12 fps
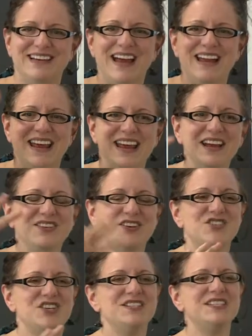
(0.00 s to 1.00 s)
and
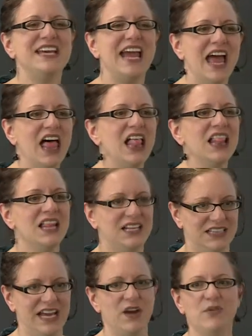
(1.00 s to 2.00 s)
English is the L
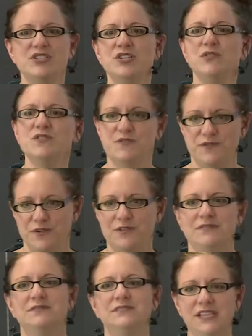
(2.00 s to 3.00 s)
language used for
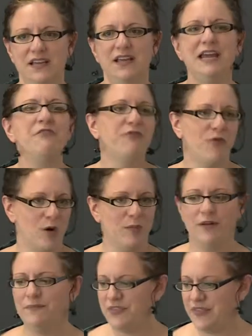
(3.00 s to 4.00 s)

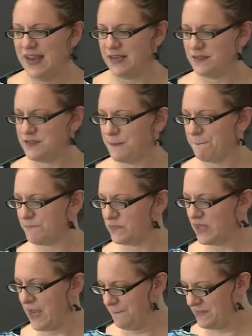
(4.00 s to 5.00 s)
informal things,
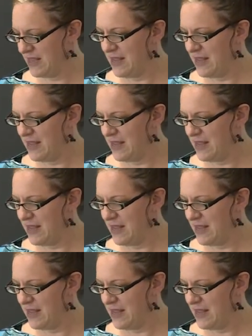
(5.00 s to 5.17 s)
okay?